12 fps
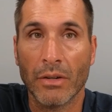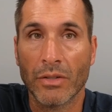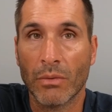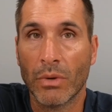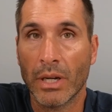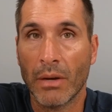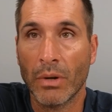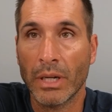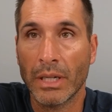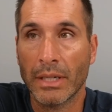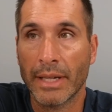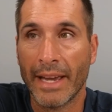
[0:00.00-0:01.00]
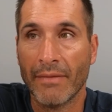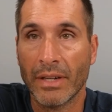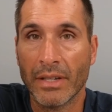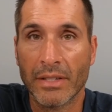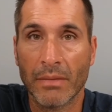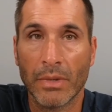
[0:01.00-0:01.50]
So I want to, I want to dive into
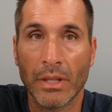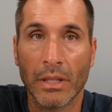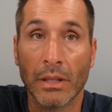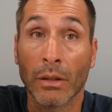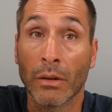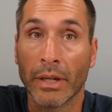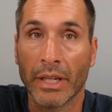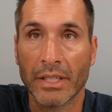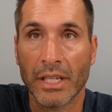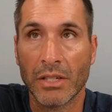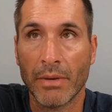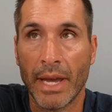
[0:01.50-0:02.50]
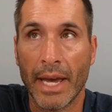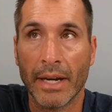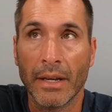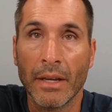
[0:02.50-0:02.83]
some of the learnings that you had,